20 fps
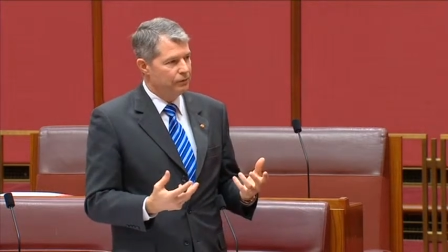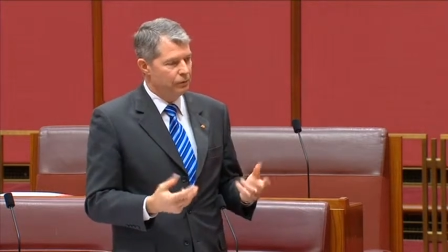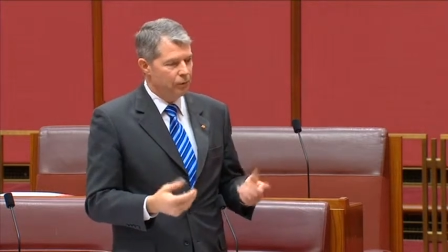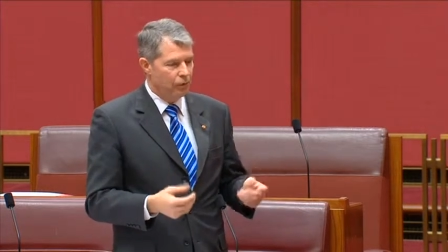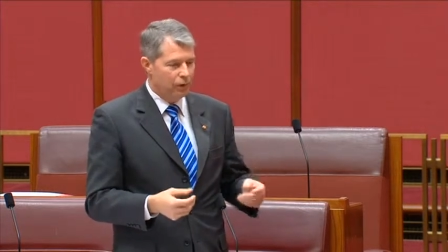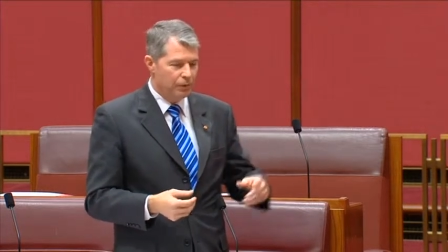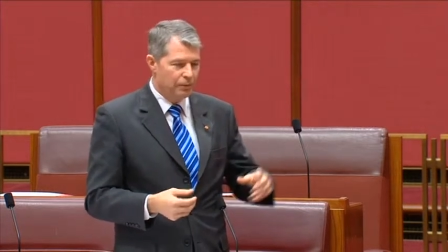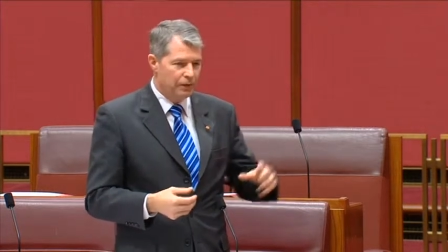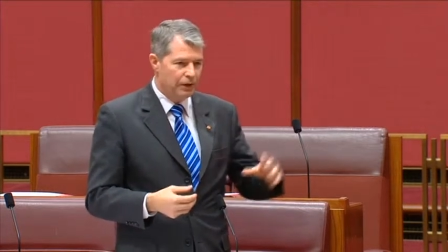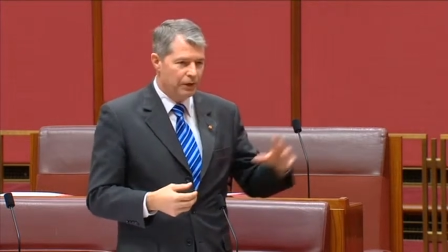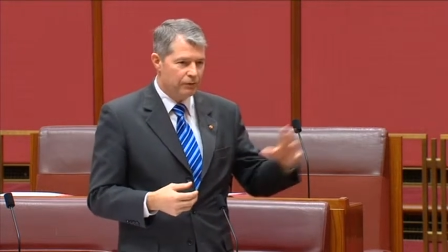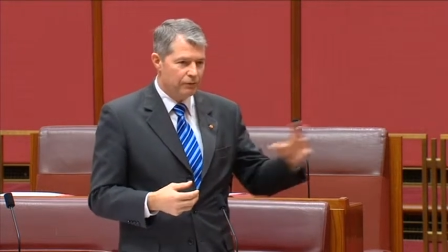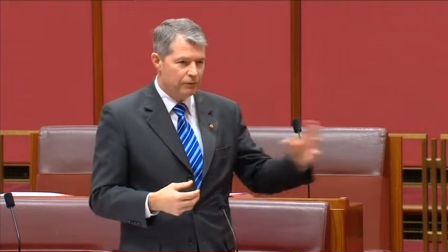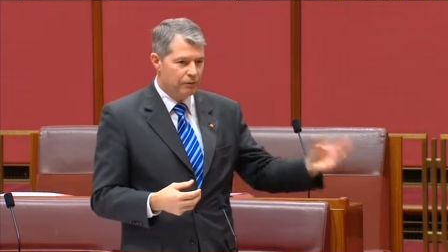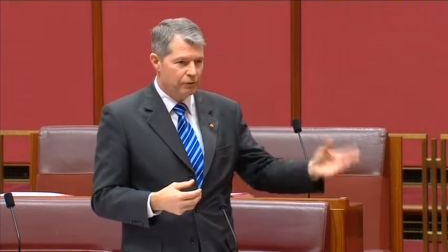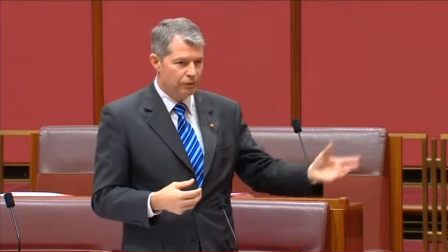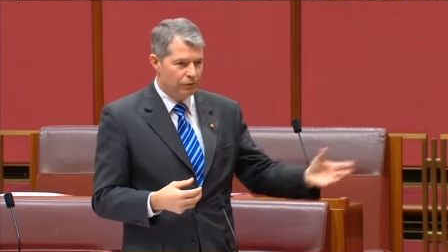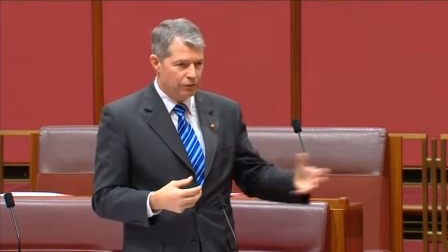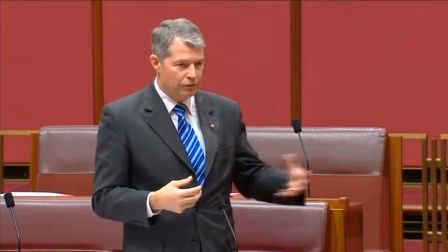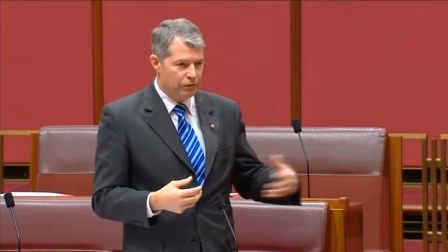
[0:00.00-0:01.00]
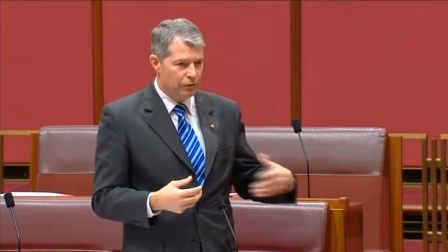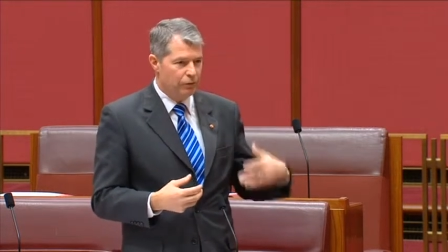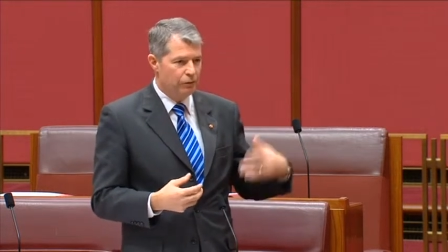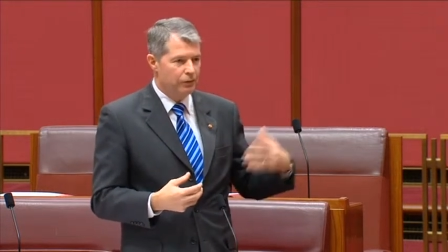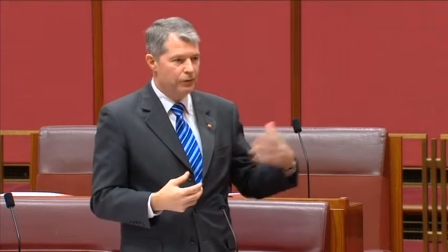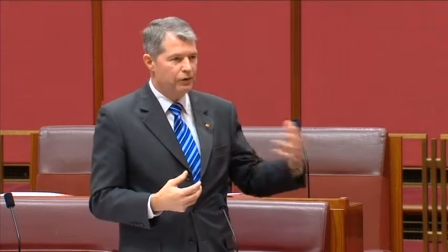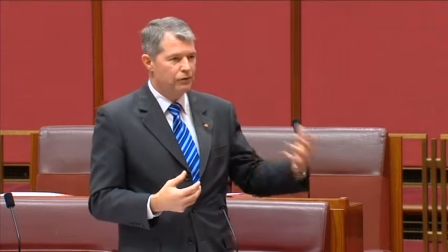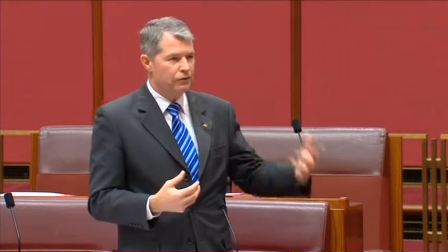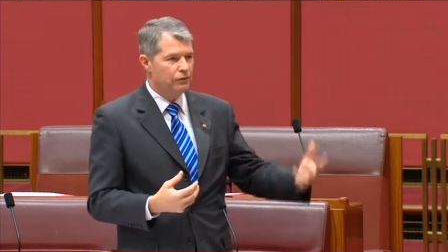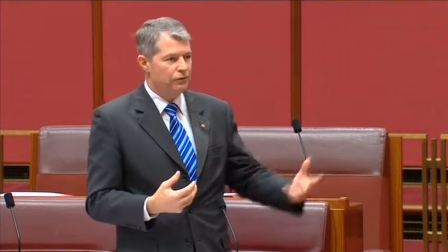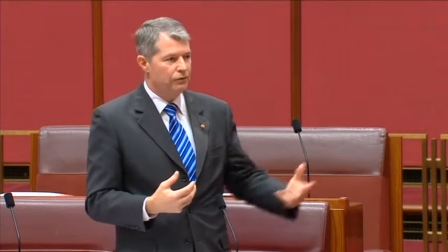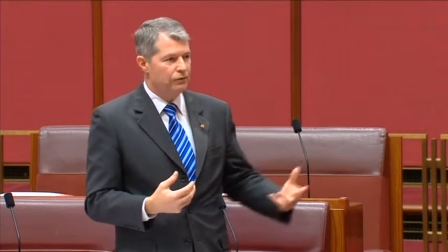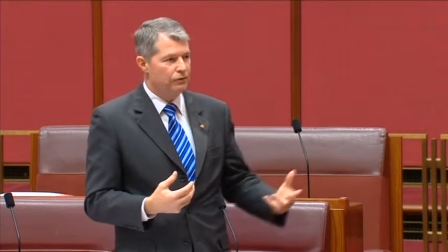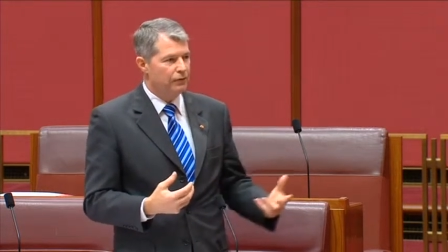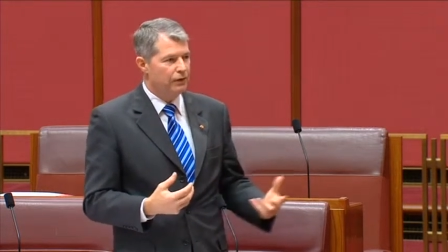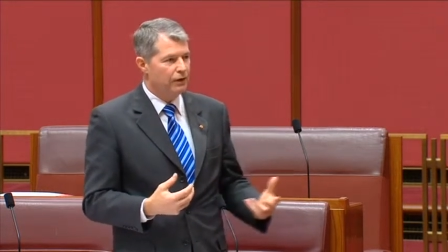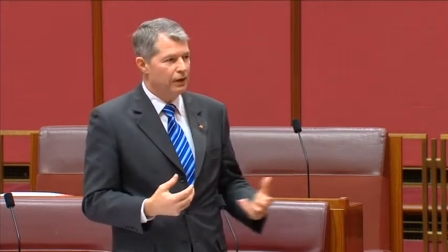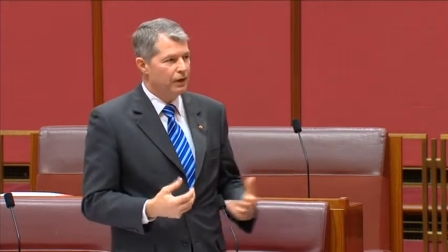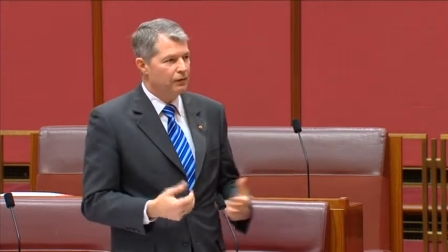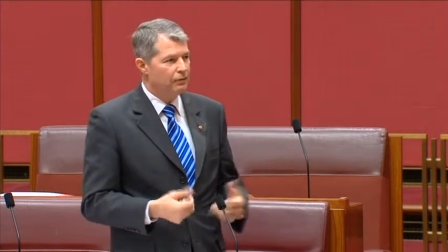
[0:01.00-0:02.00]
quite apart from the security issues
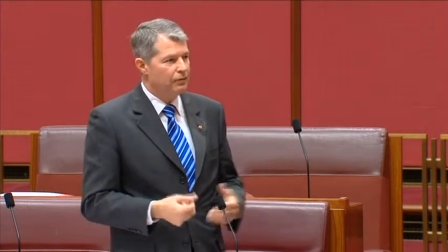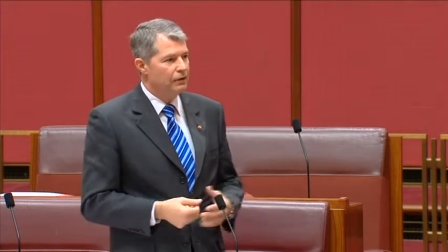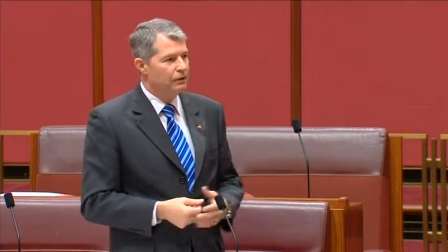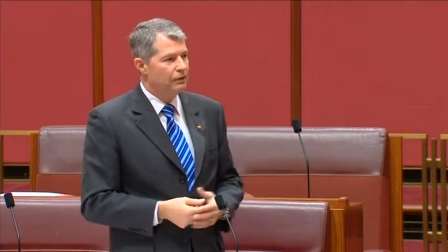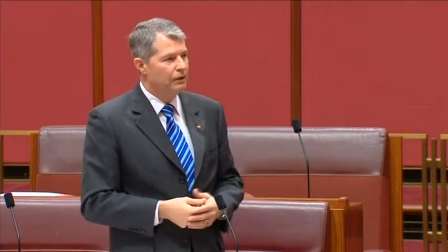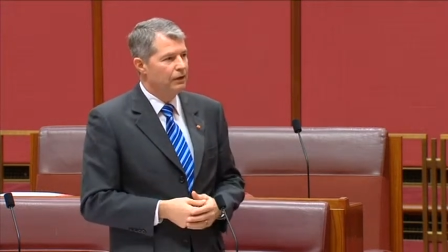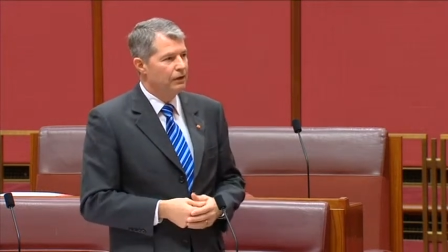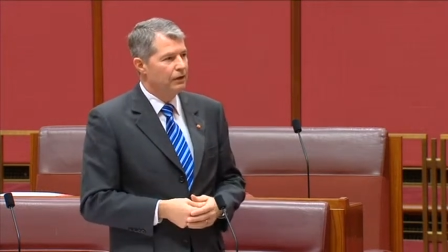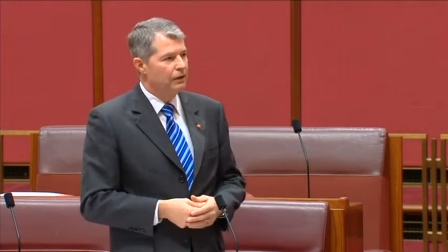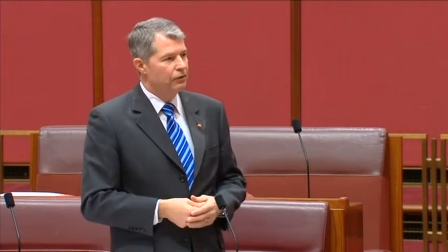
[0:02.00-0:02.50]
they're having,